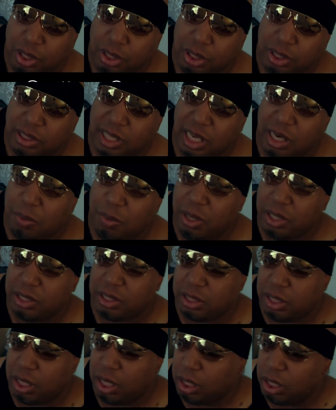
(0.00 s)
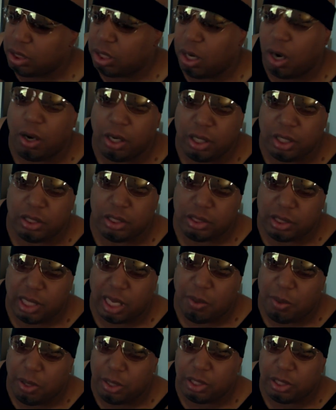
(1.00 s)
Because they don't want their
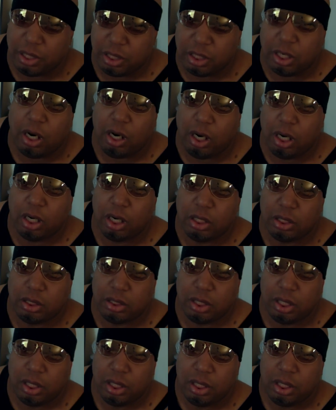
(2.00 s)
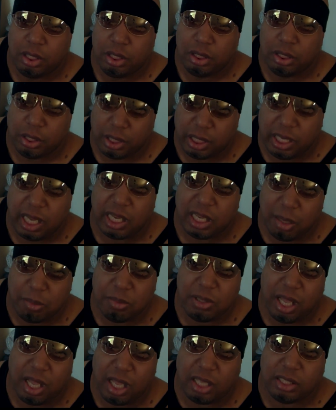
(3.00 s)
Kurds to kick
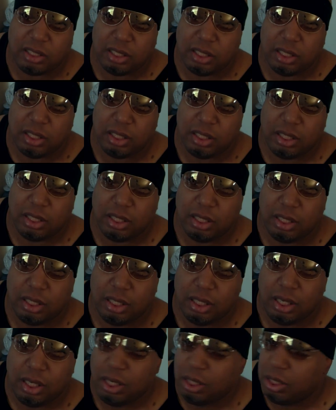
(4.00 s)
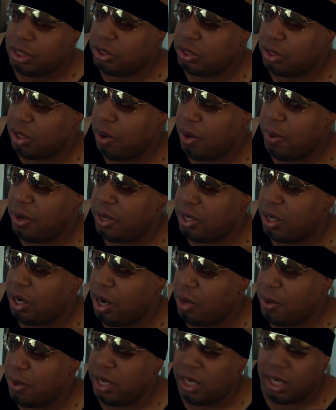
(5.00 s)
up dust. Because they're
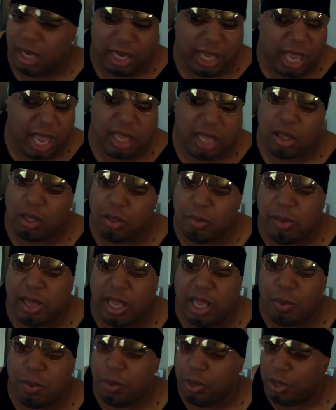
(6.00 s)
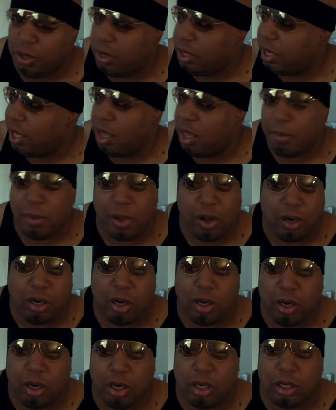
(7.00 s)
already like, hey, look, man, we're going to help out
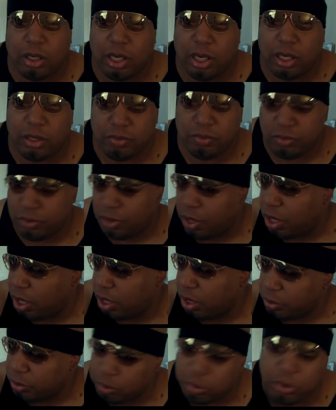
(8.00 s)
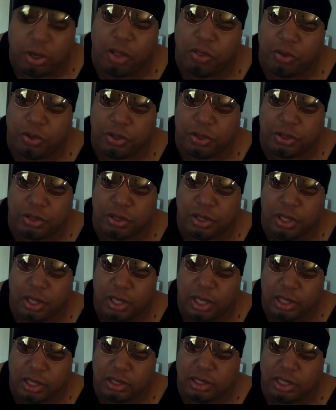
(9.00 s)
our brothers
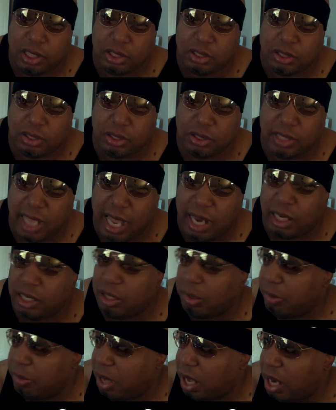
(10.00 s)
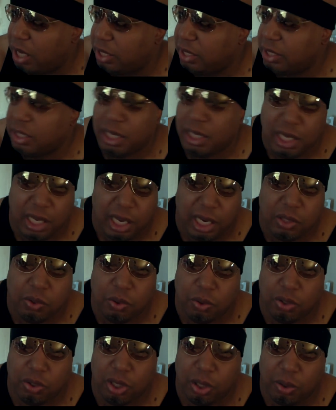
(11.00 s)
and sisters down in Kobani in
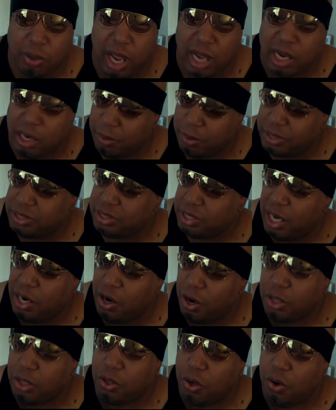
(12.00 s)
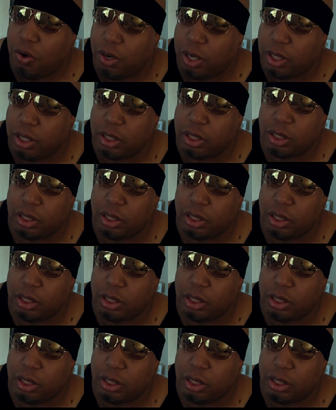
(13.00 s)
northern Iraq, which they are doing.